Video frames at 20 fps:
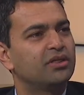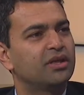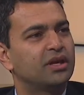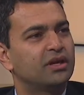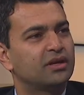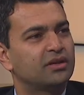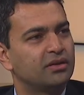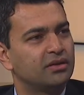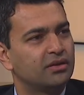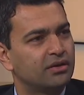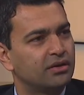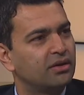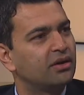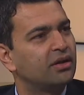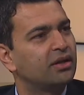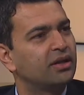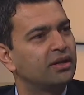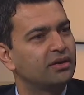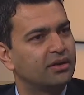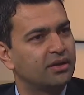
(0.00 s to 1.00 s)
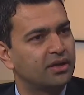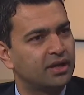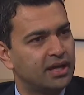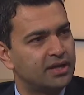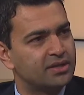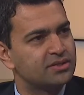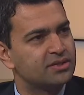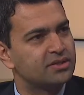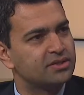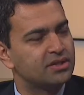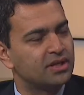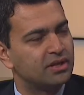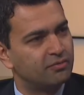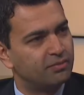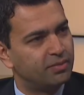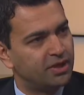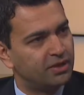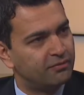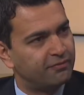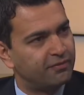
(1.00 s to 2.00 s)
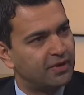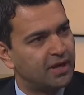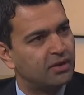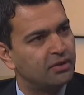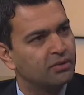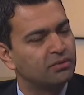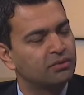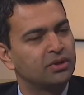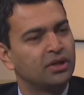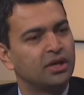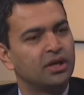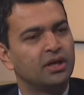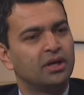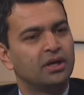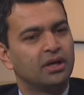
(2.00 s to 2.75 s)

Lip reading: that the earlier the cancers have been found,